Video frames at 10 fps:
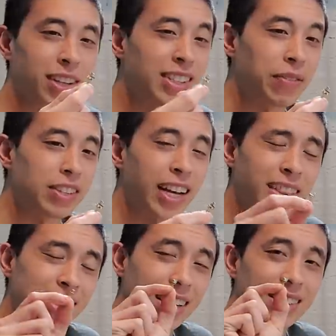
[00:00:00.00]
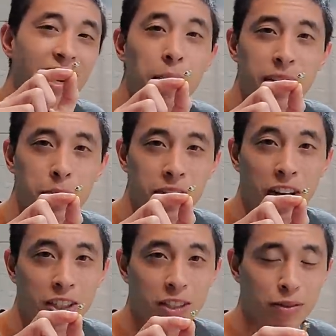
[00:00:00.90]
it's safe to say this has not been in
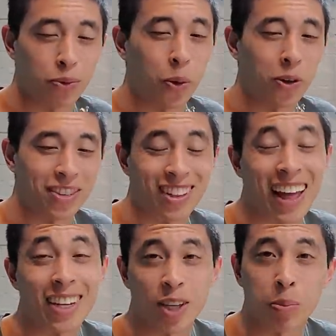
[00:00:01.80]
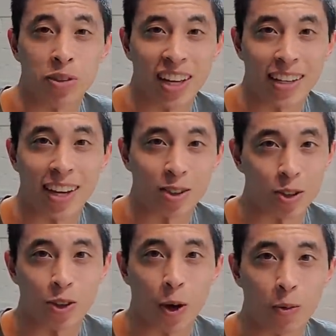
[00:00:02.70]
production for the last couple decades or
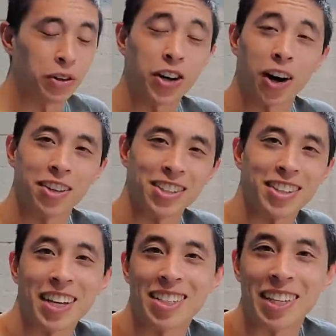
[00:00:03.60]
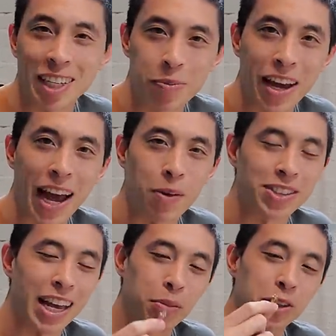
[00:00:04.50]
so. Regardless, thanks to eBay, I was
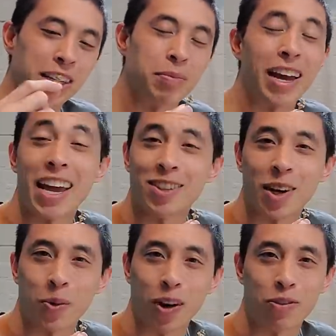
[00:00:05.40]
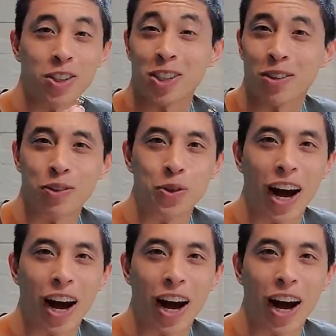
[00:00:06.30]
able to get my hands on one for just a few